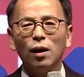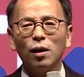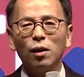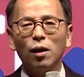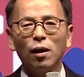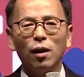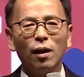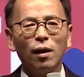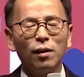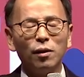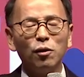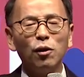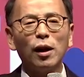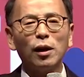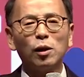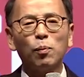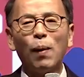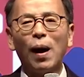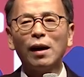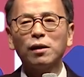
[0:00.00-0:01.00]

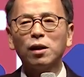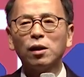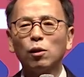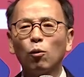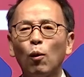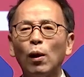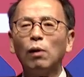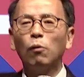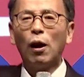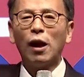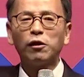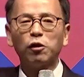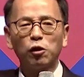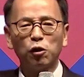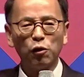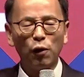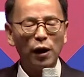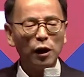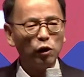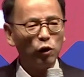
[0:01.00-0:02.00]
U.S. passes one
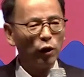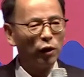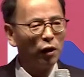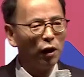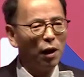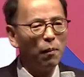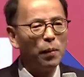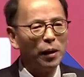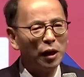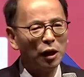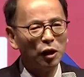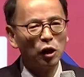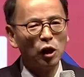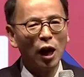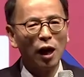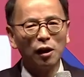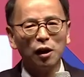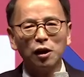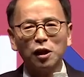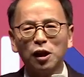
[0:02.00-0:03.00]
legislation limiting
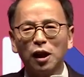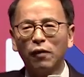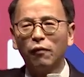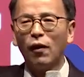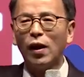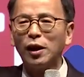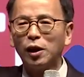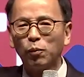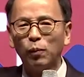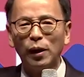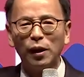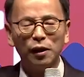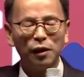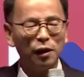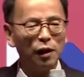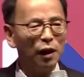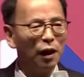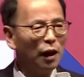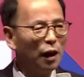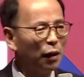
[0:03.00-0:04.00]
Chinese investment.
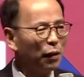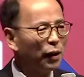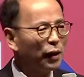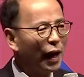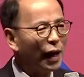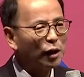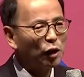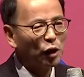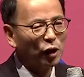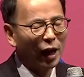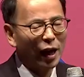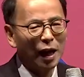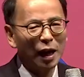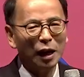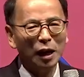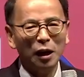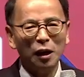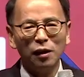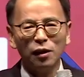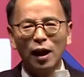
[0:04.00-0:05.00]
The next day,
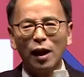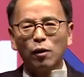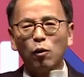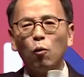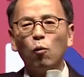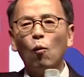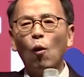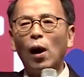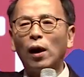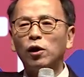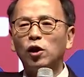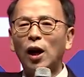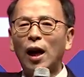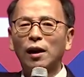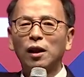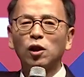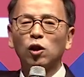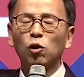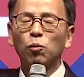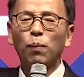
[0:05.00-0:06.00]
they don't want
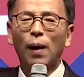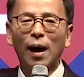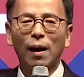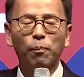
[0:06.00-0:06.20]
Chinese to buy